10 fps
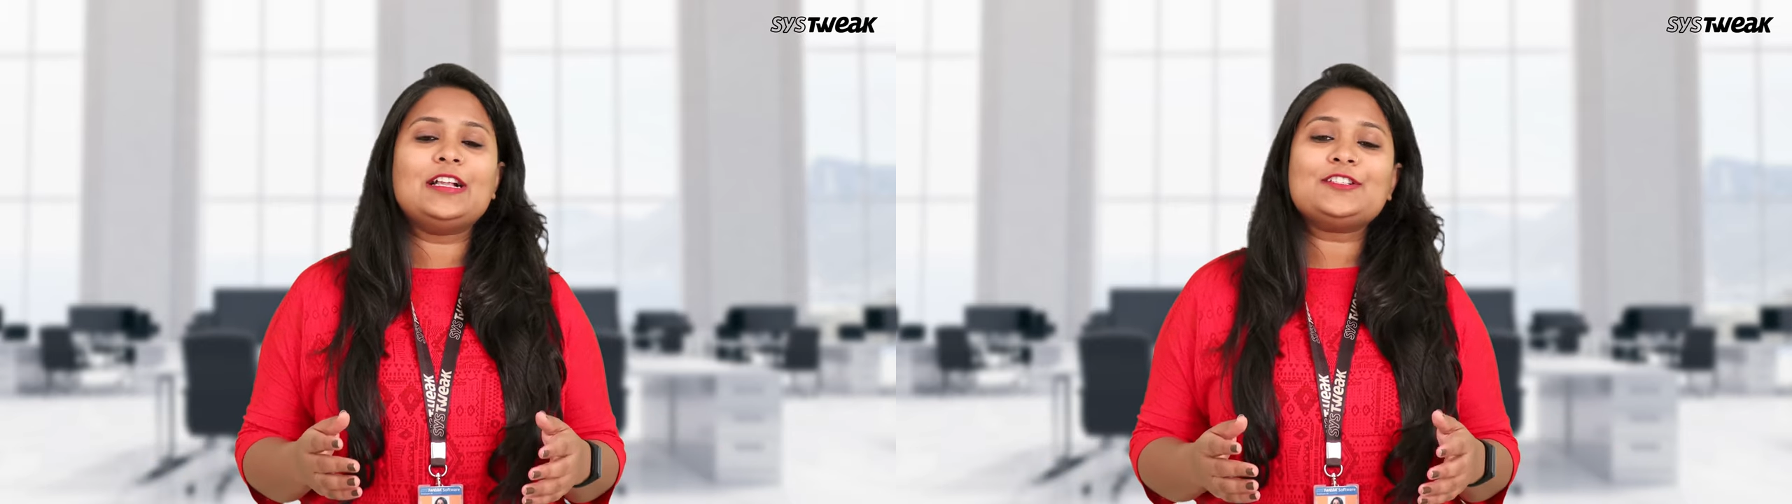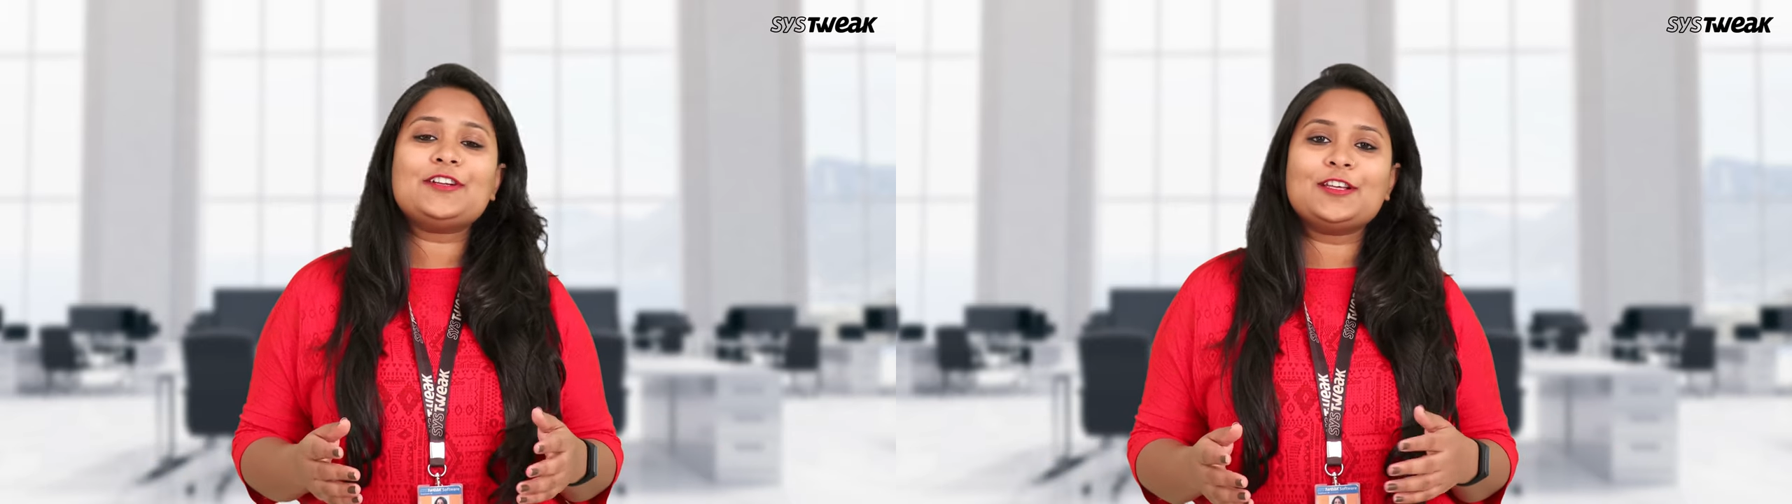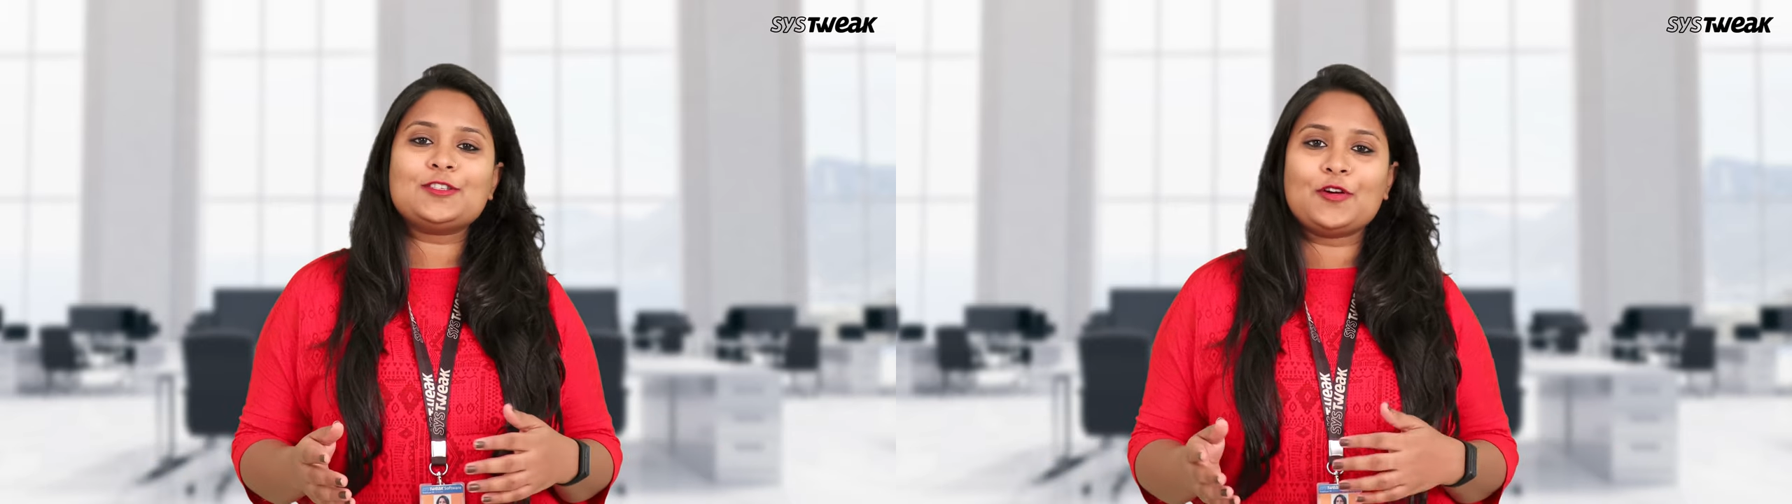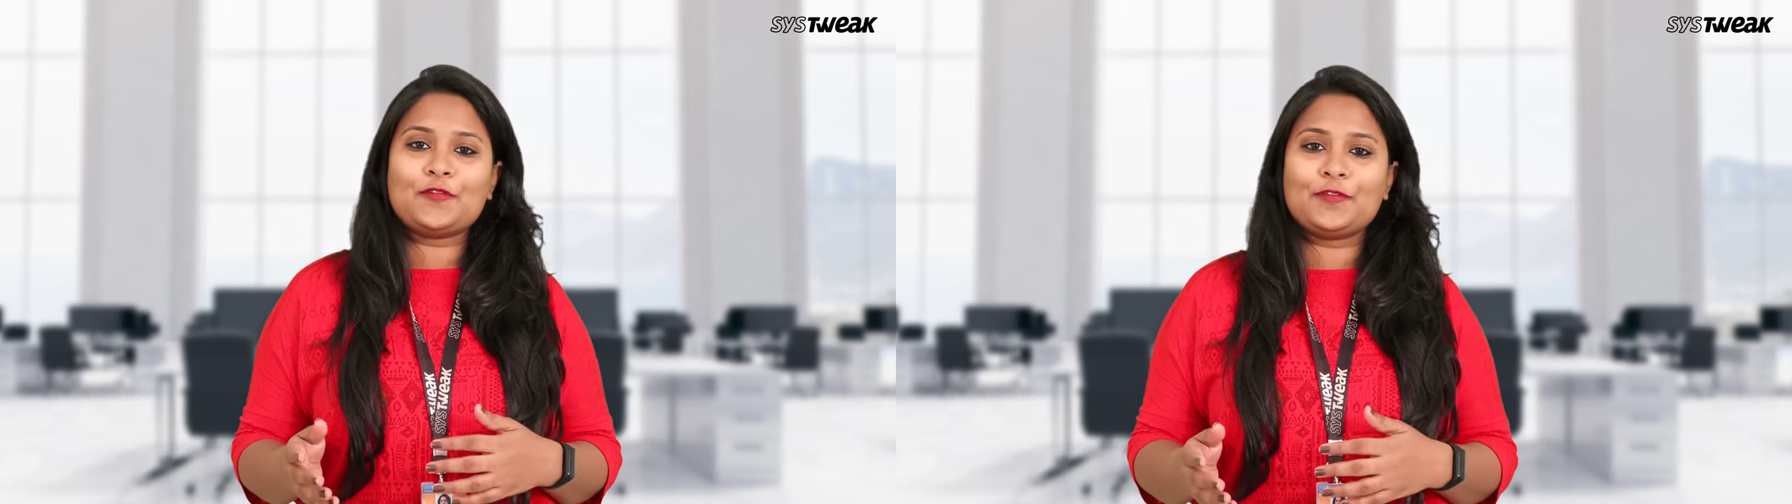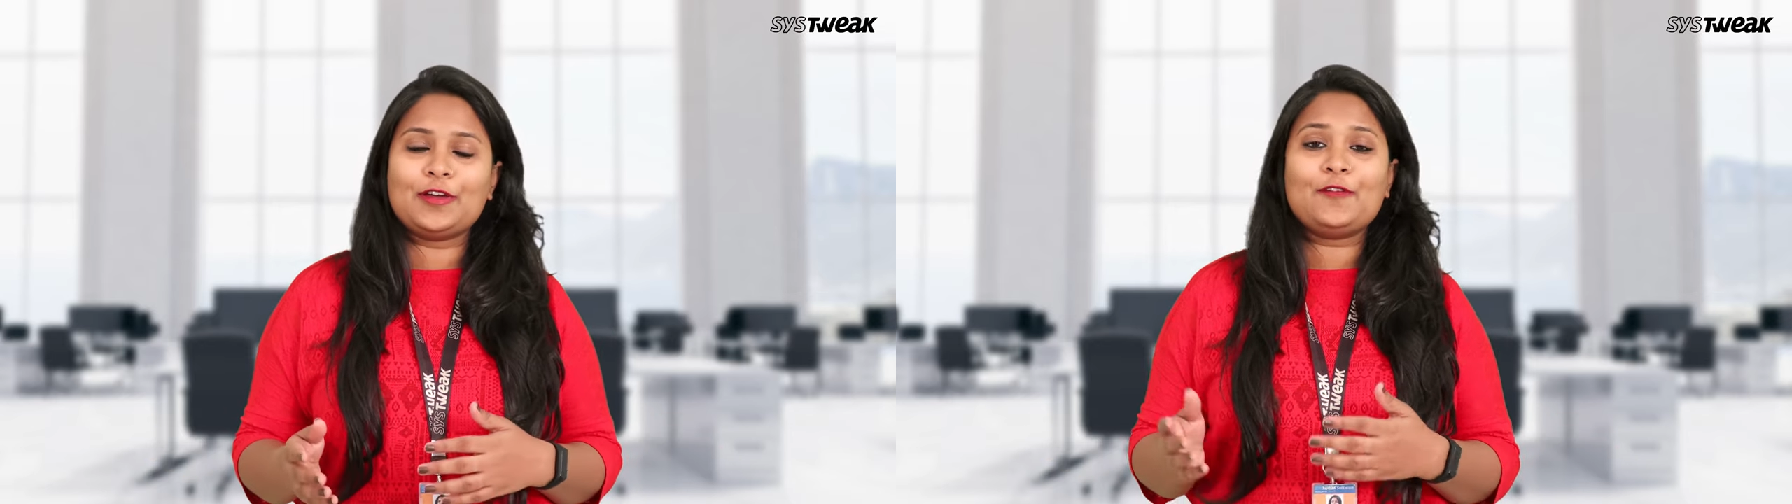file shredder
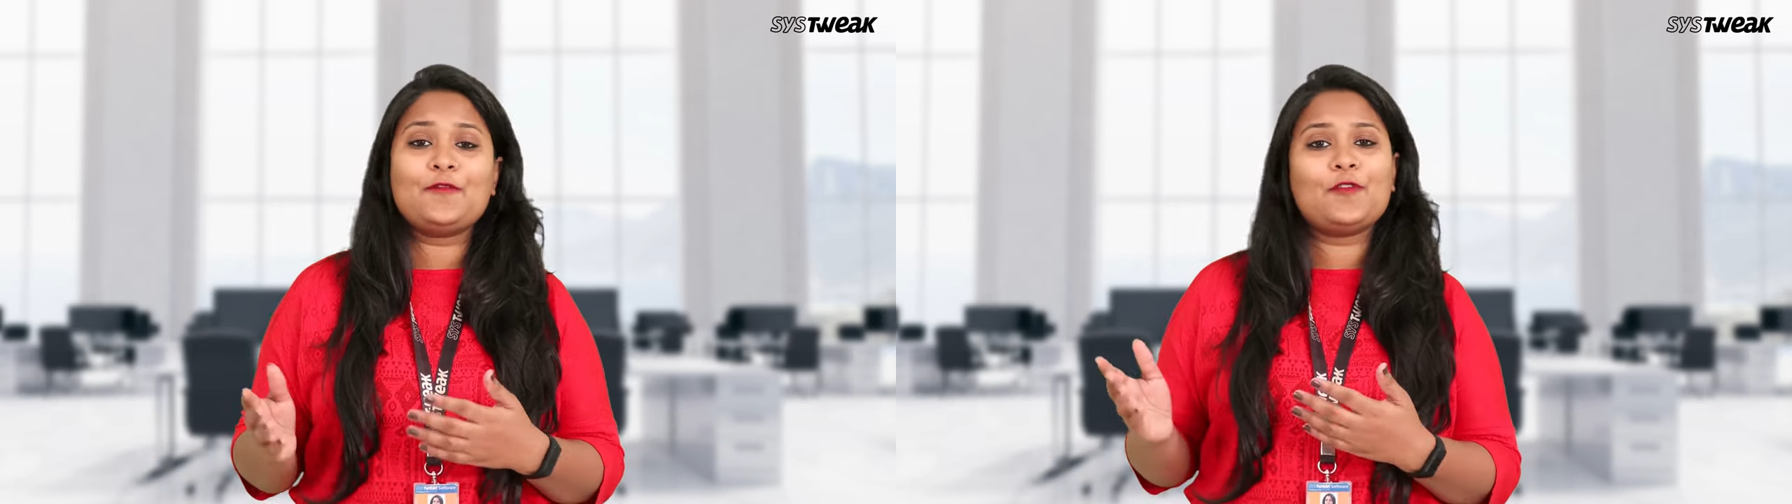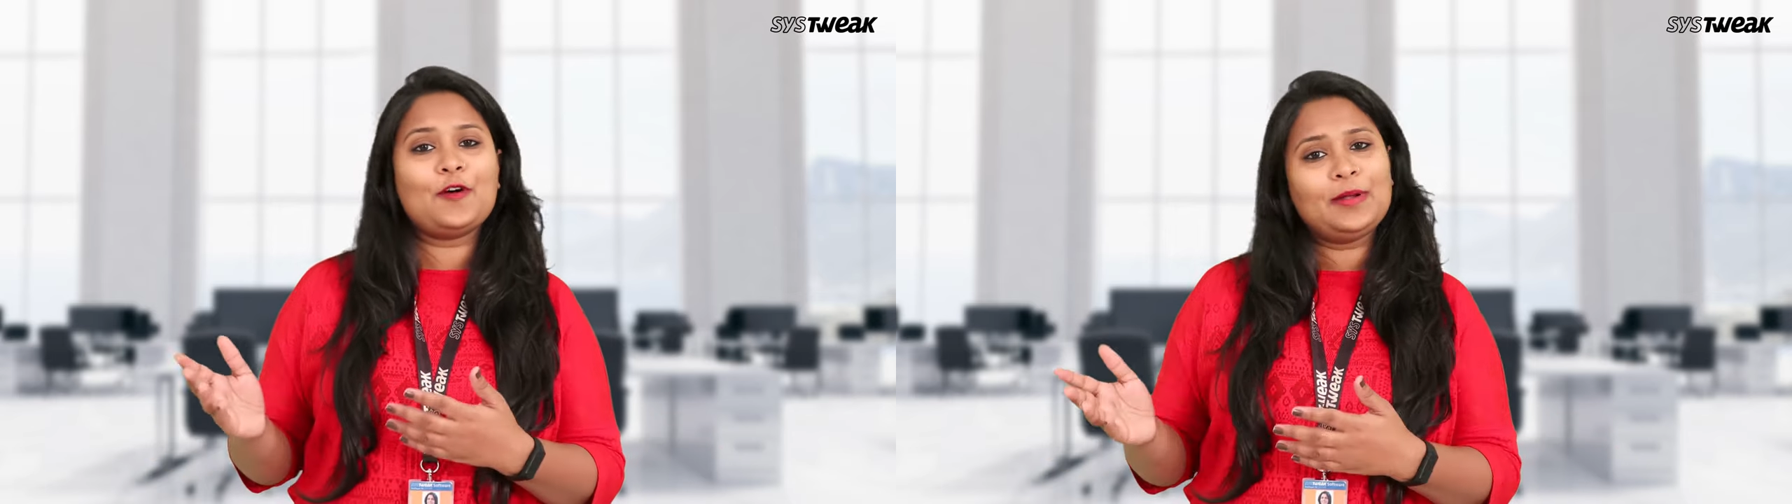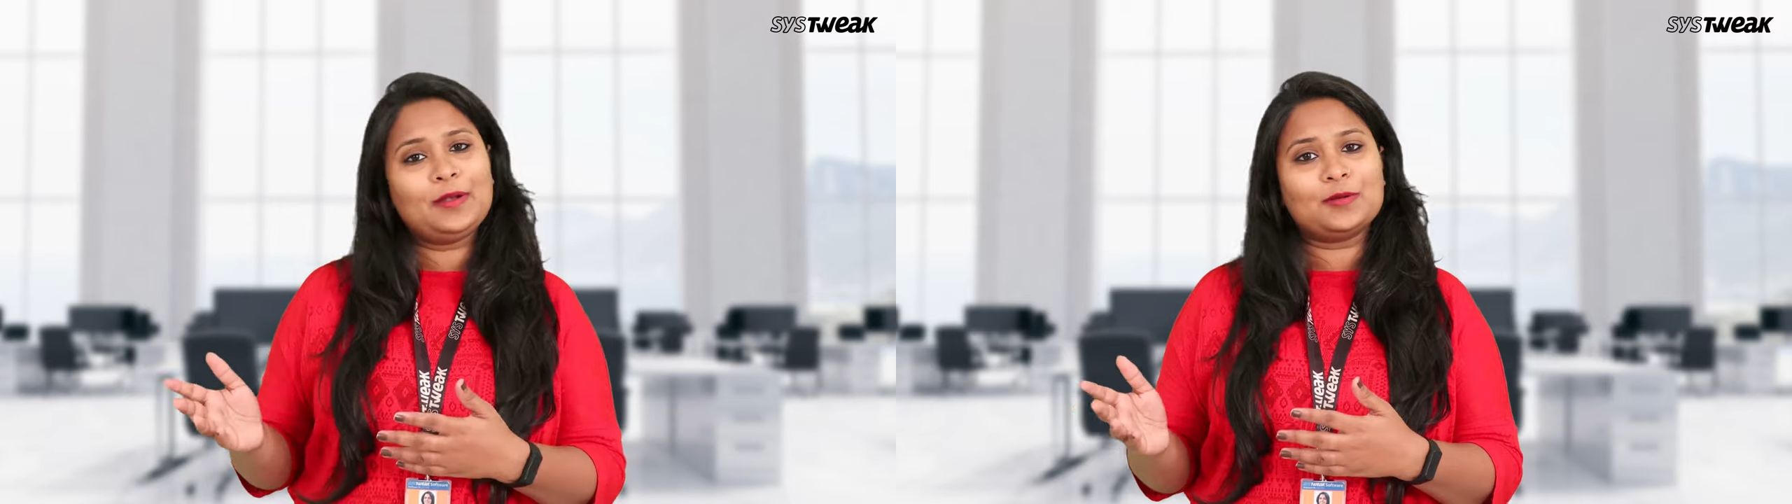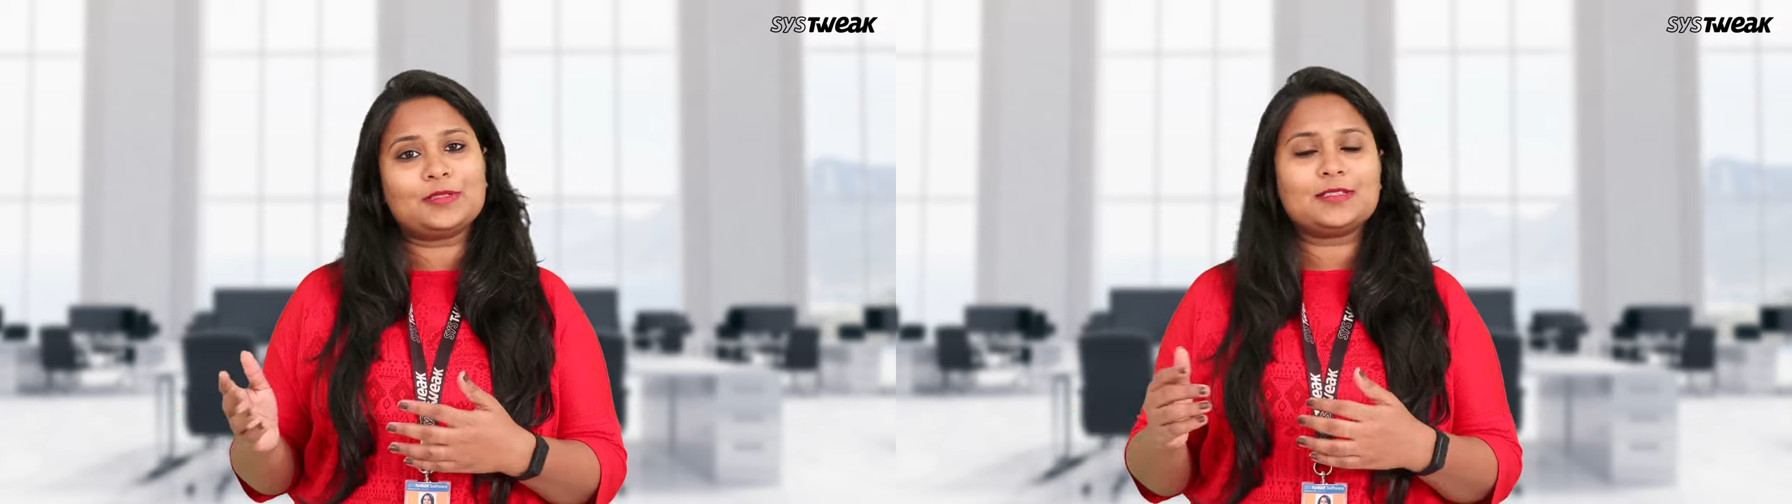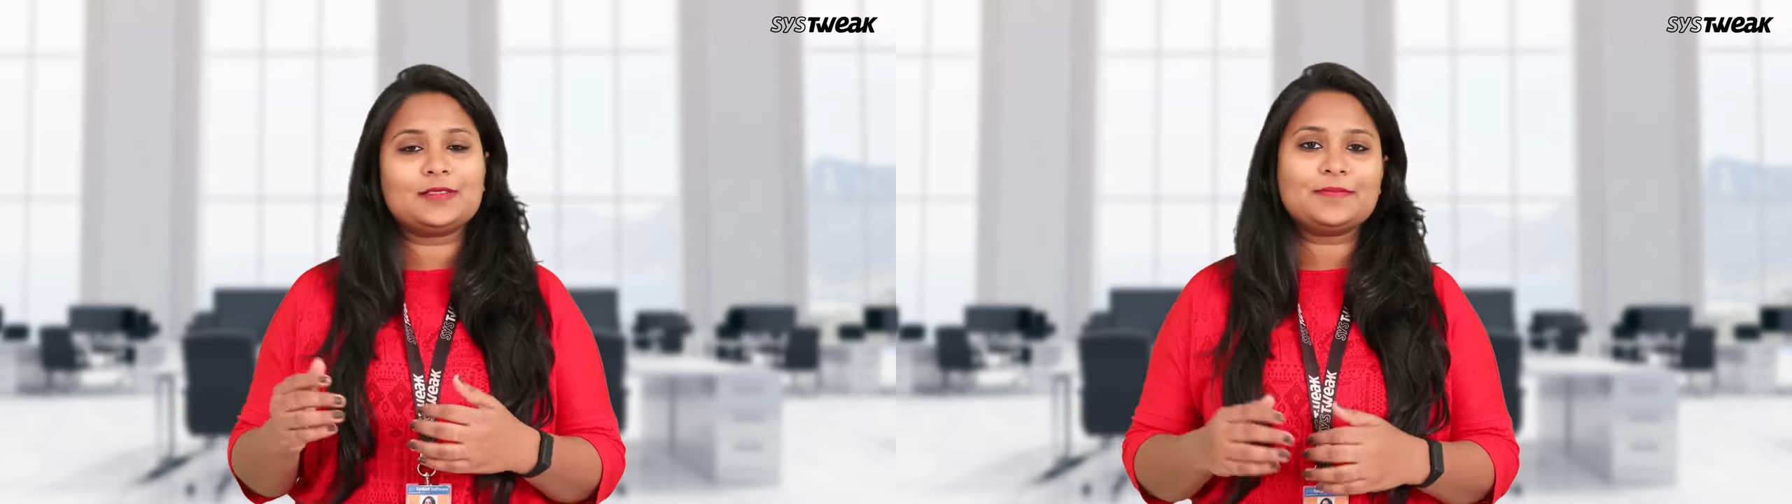software for
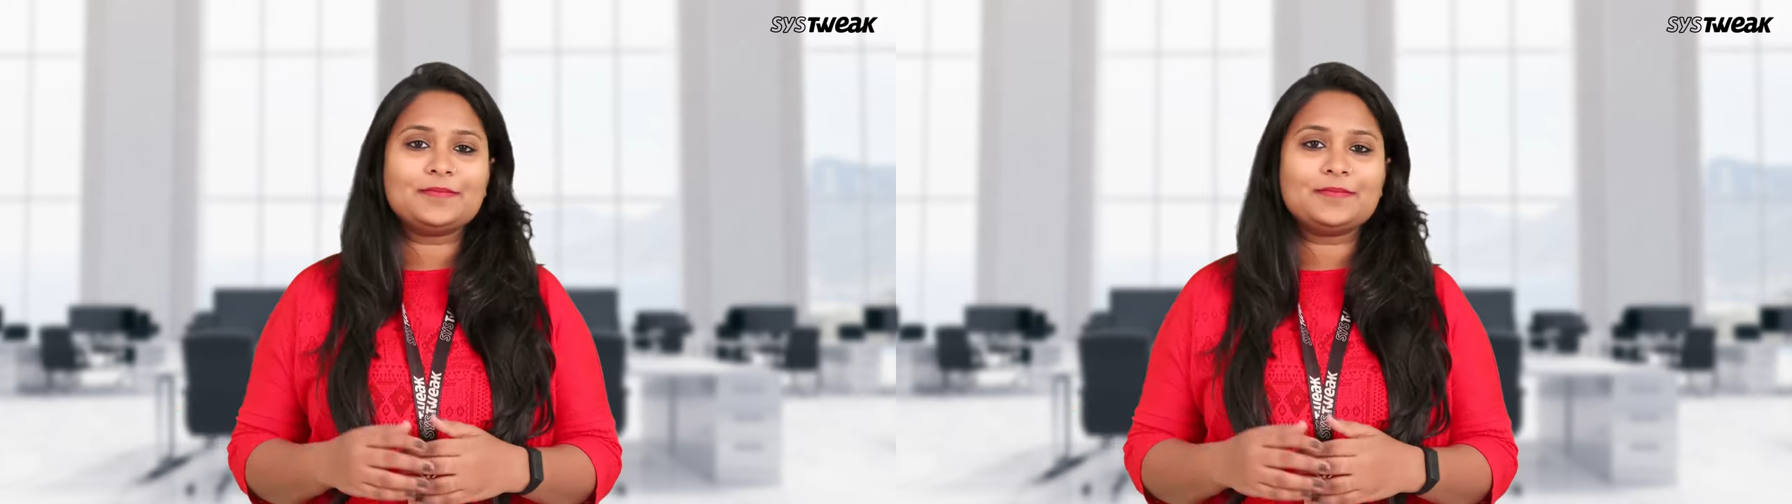Windows.